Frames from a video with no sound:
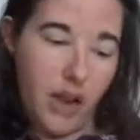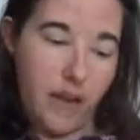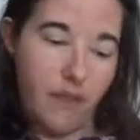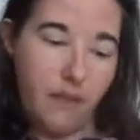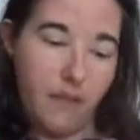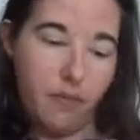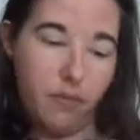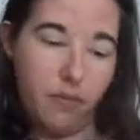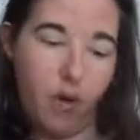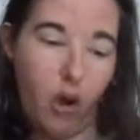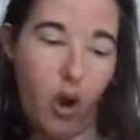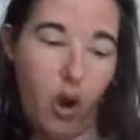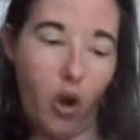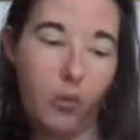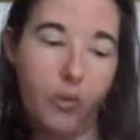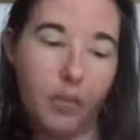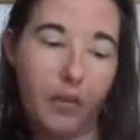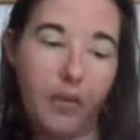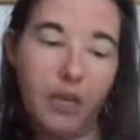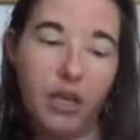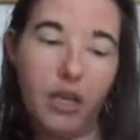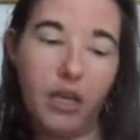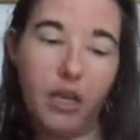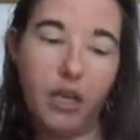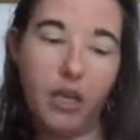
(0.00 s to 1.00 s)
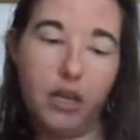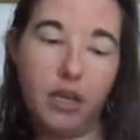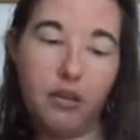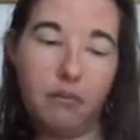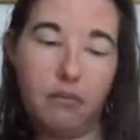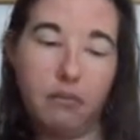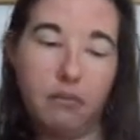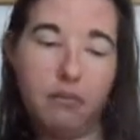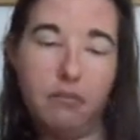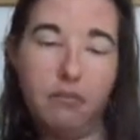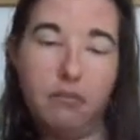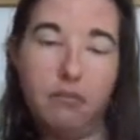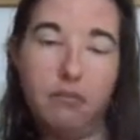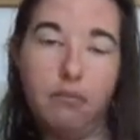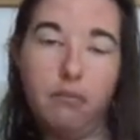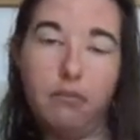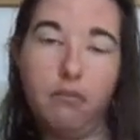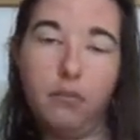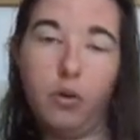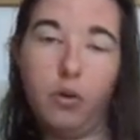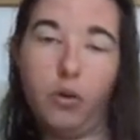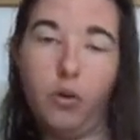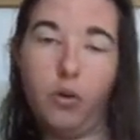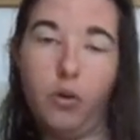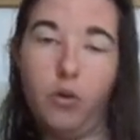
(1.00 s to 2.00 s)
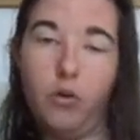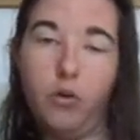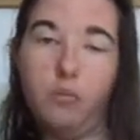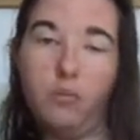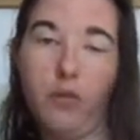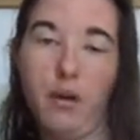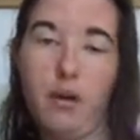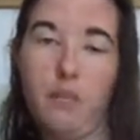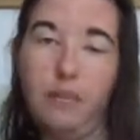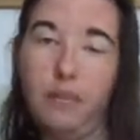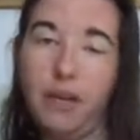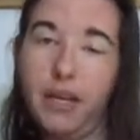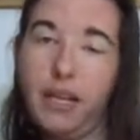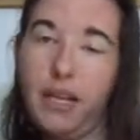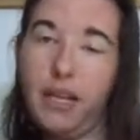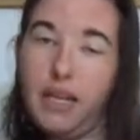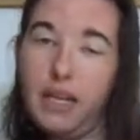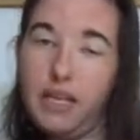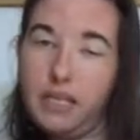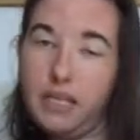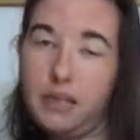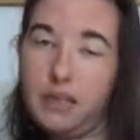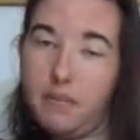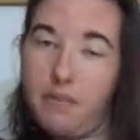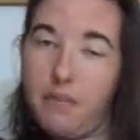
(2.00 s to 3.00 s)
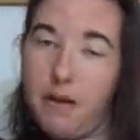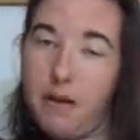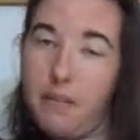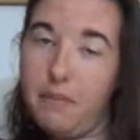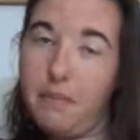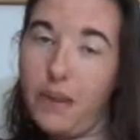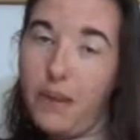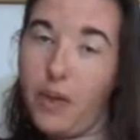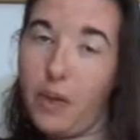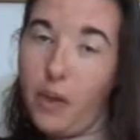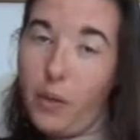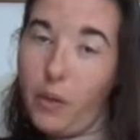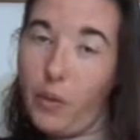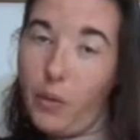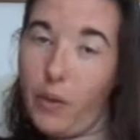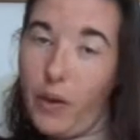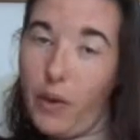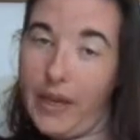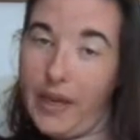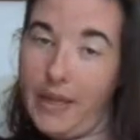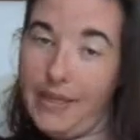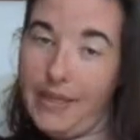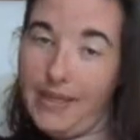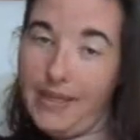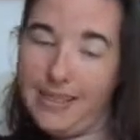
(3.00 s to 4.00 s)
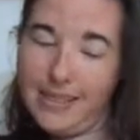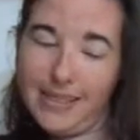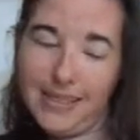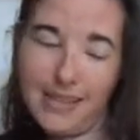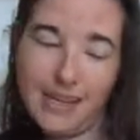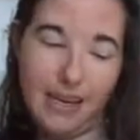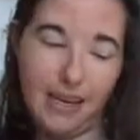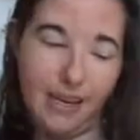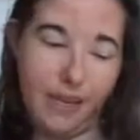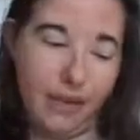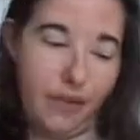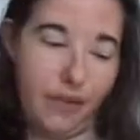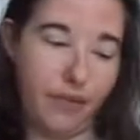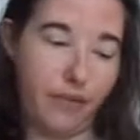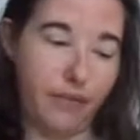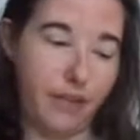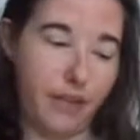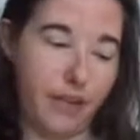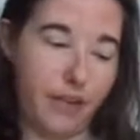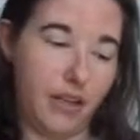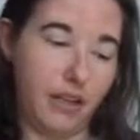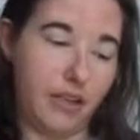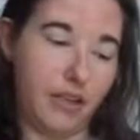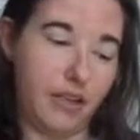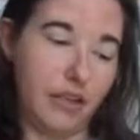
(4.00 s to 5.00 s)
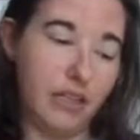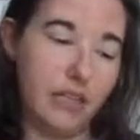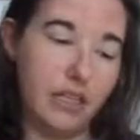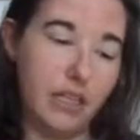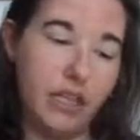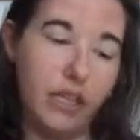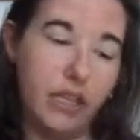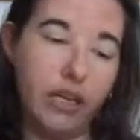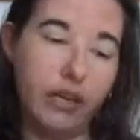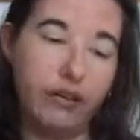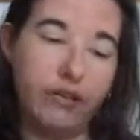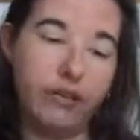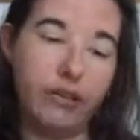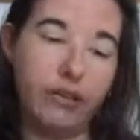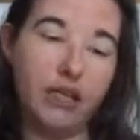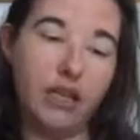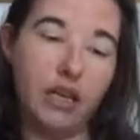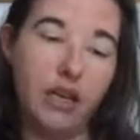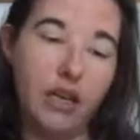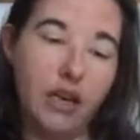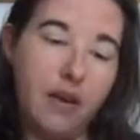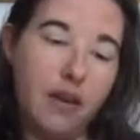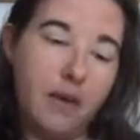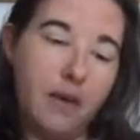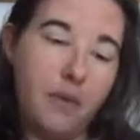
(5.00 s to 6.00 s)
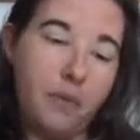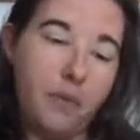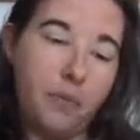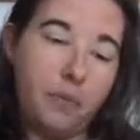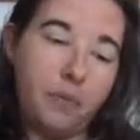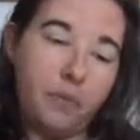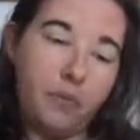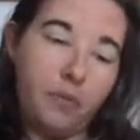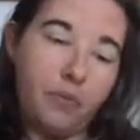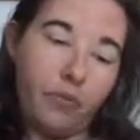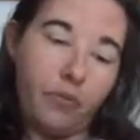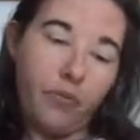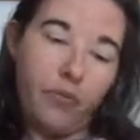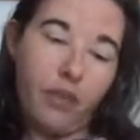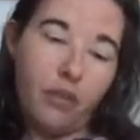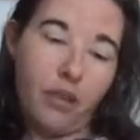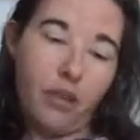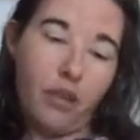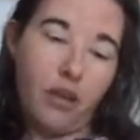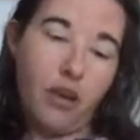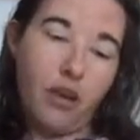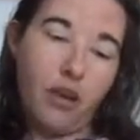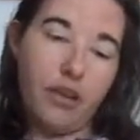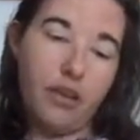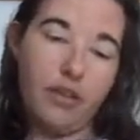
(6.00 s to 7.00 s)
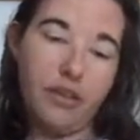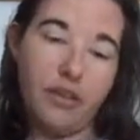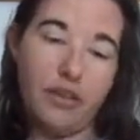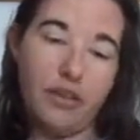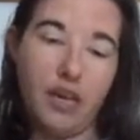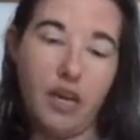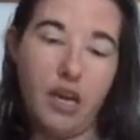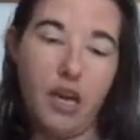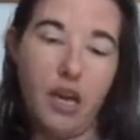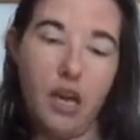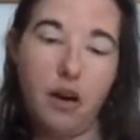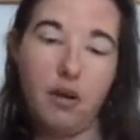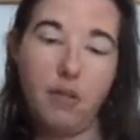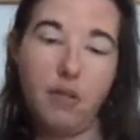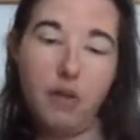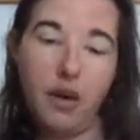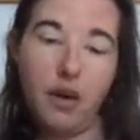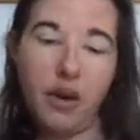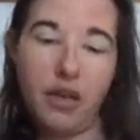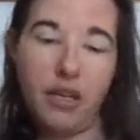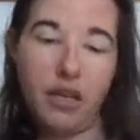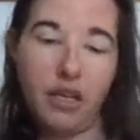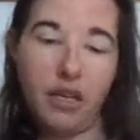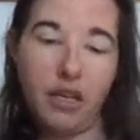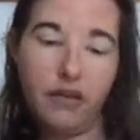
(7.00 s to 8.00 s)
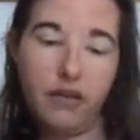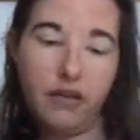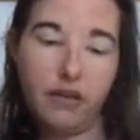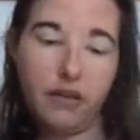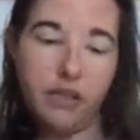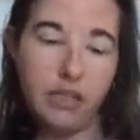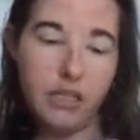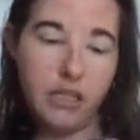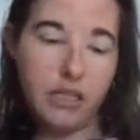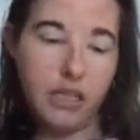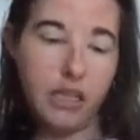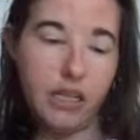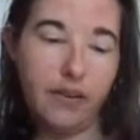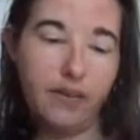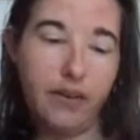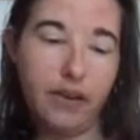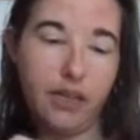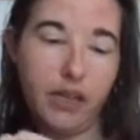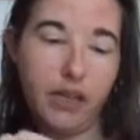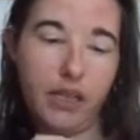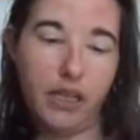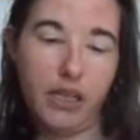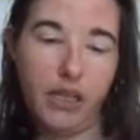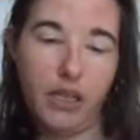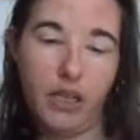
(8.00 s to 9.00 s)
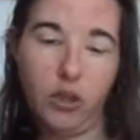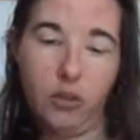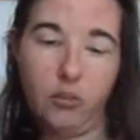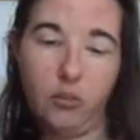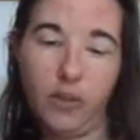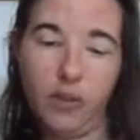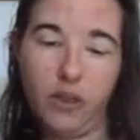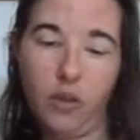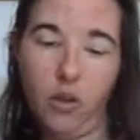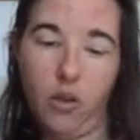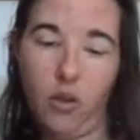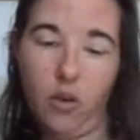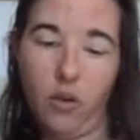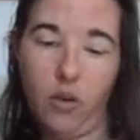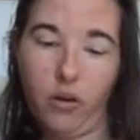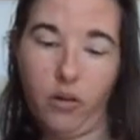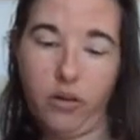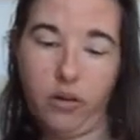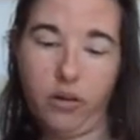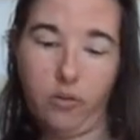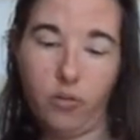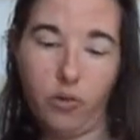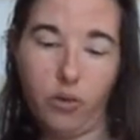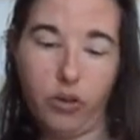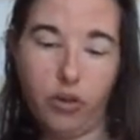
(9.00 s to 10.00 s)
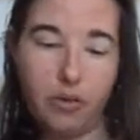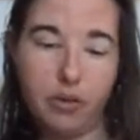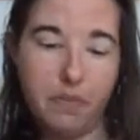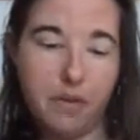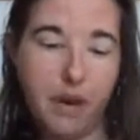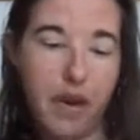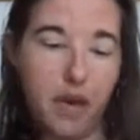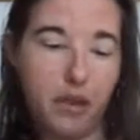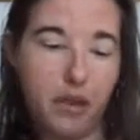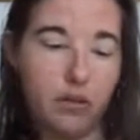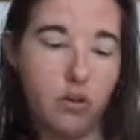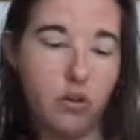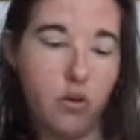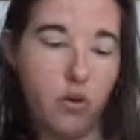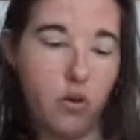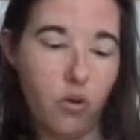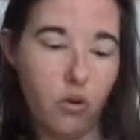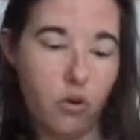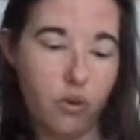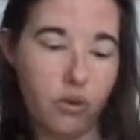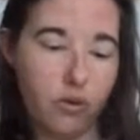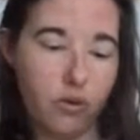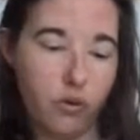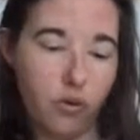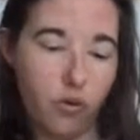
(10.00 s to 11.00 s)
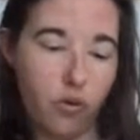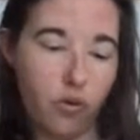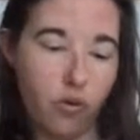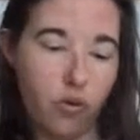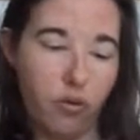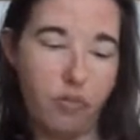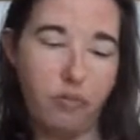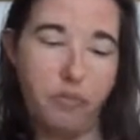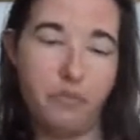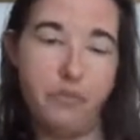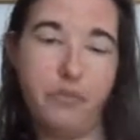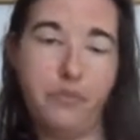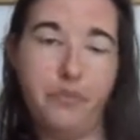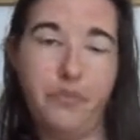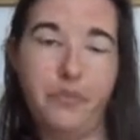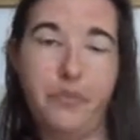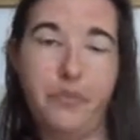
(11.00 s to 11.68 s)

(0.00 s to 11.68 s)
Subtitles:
I'm hoping that, you know, my beginnings of my bingo wings are going to fit in the sleeves. I think I might give the sleeve a little bit longer than what the pattern calls for